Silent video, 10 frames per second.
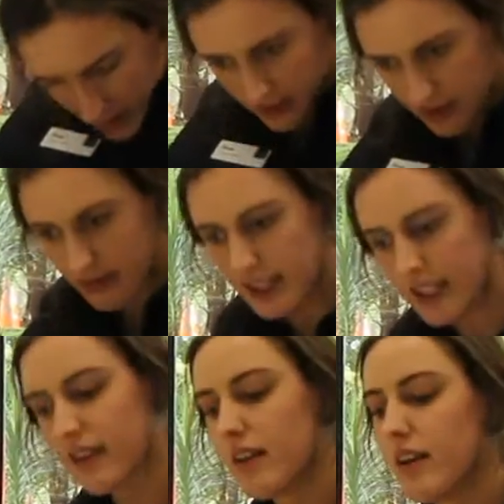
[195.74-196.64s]
gives a good
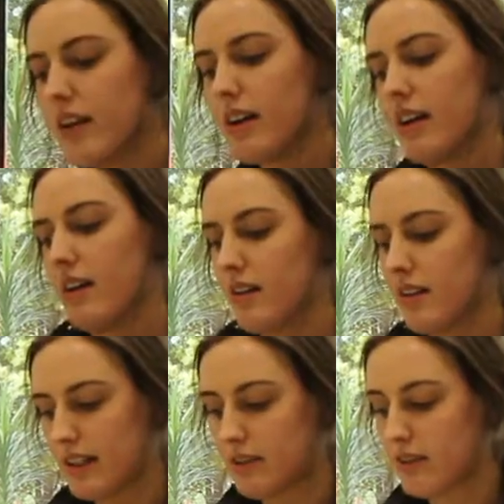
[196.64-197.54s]
reading.
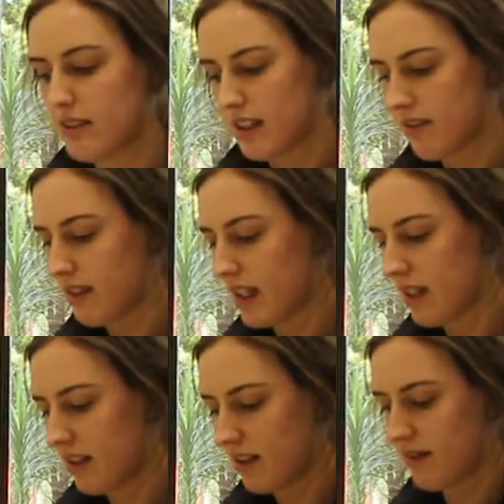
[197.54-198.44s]
That was the left
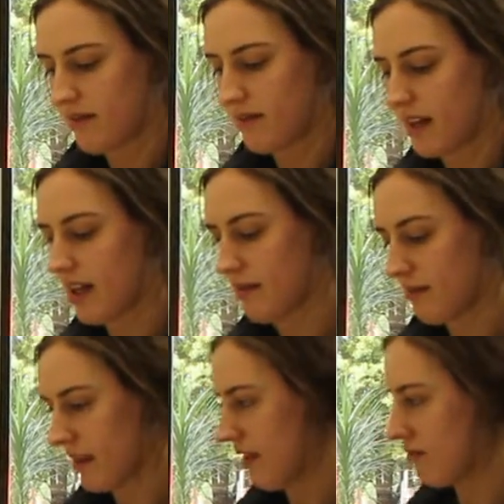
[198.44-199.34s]
leg
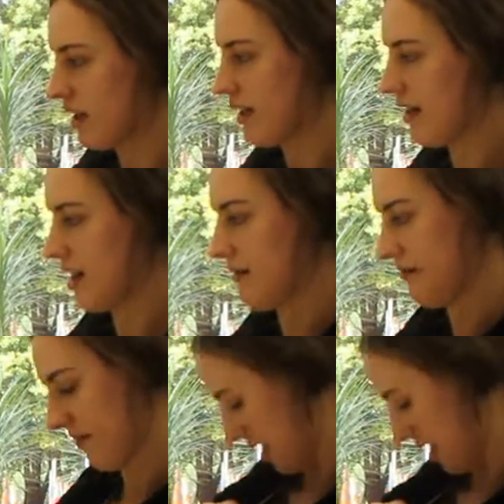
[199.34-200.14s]
and right arm.